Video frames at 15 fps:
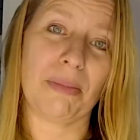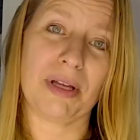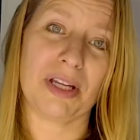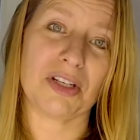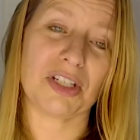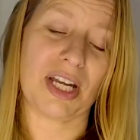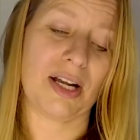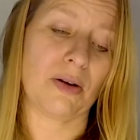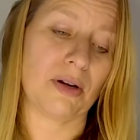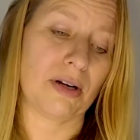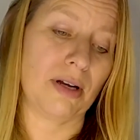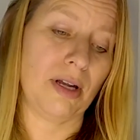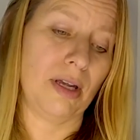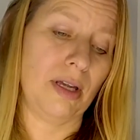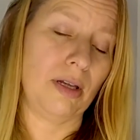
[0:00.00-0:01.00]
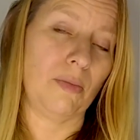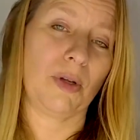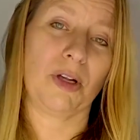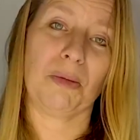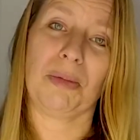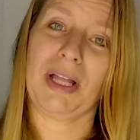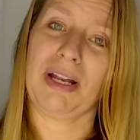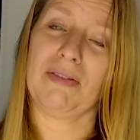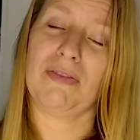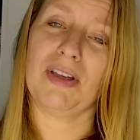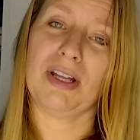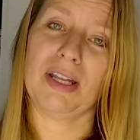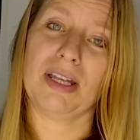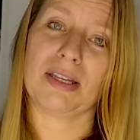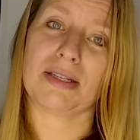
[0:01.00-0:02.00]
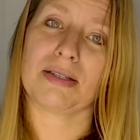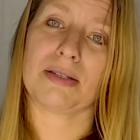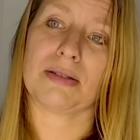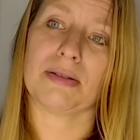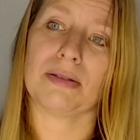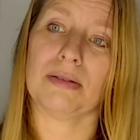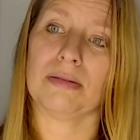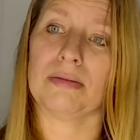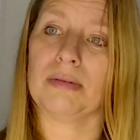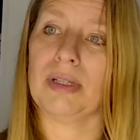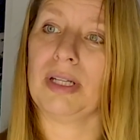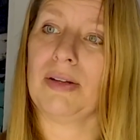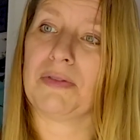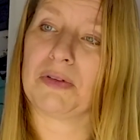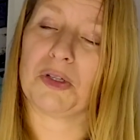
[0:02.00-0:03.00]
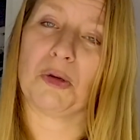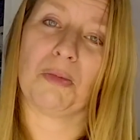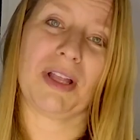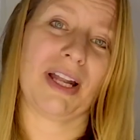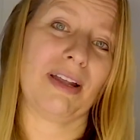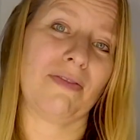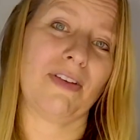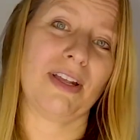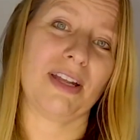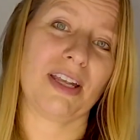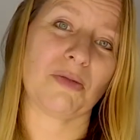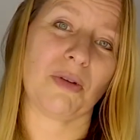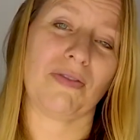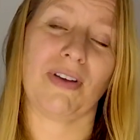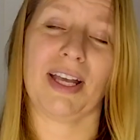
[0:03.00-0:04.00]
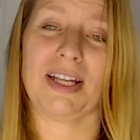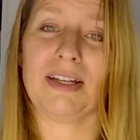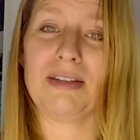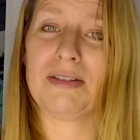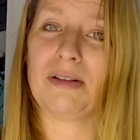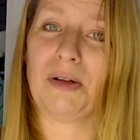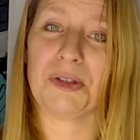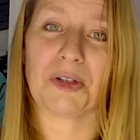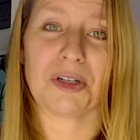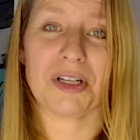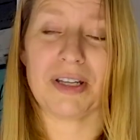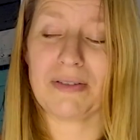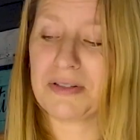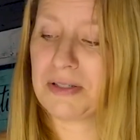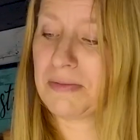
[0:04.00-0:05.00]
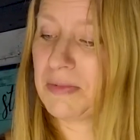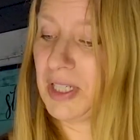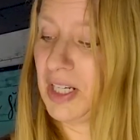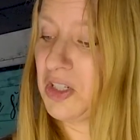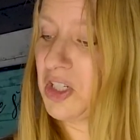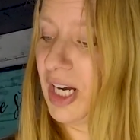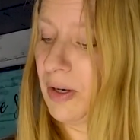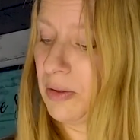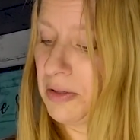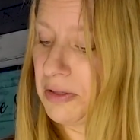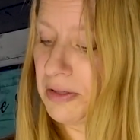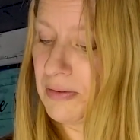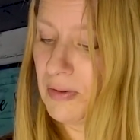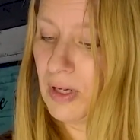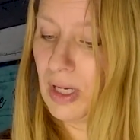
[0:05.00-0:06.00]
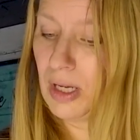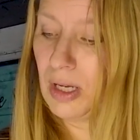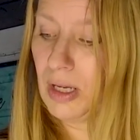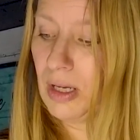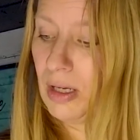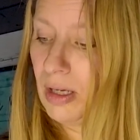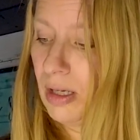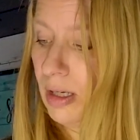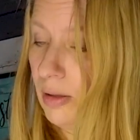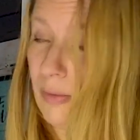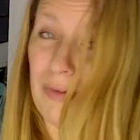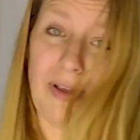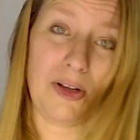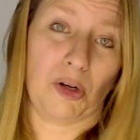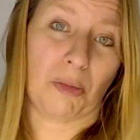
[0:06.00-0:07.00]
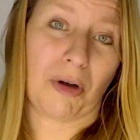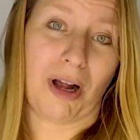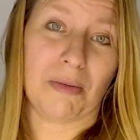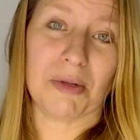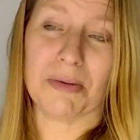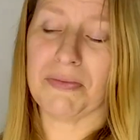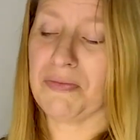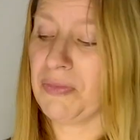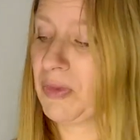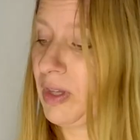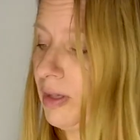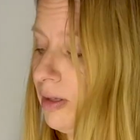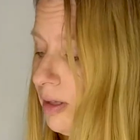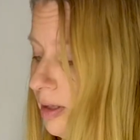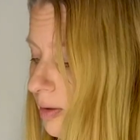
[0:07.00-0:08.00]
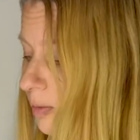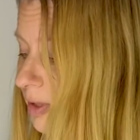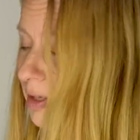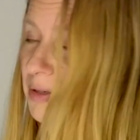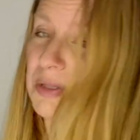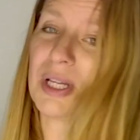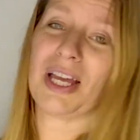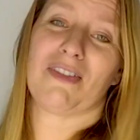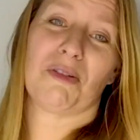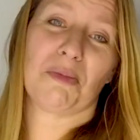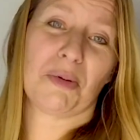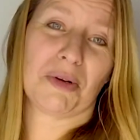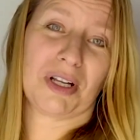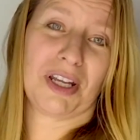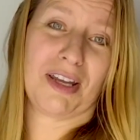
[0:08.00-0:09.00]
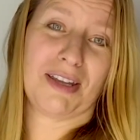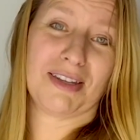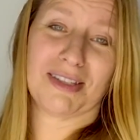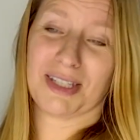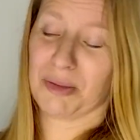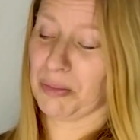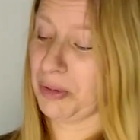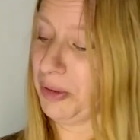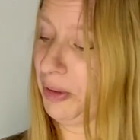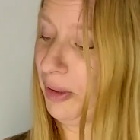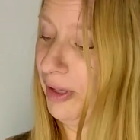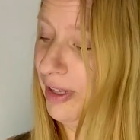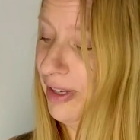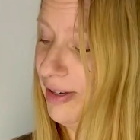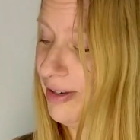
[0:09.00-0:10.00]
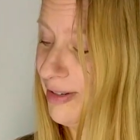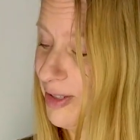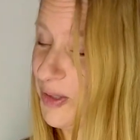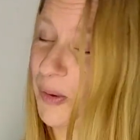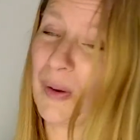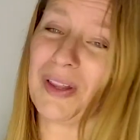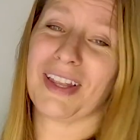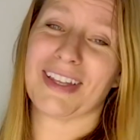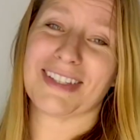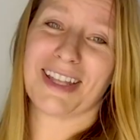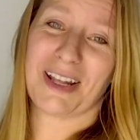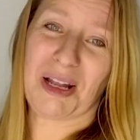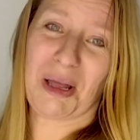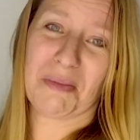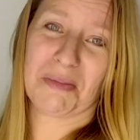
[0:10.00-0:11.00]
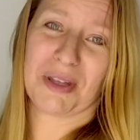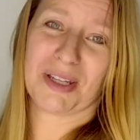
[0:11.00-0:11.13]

by a shower. We go to Planet Fitness, and if there's no Planet Fitness, we find alternatives to get showers, and we've had no problem. We also have a pretty simple toilet setup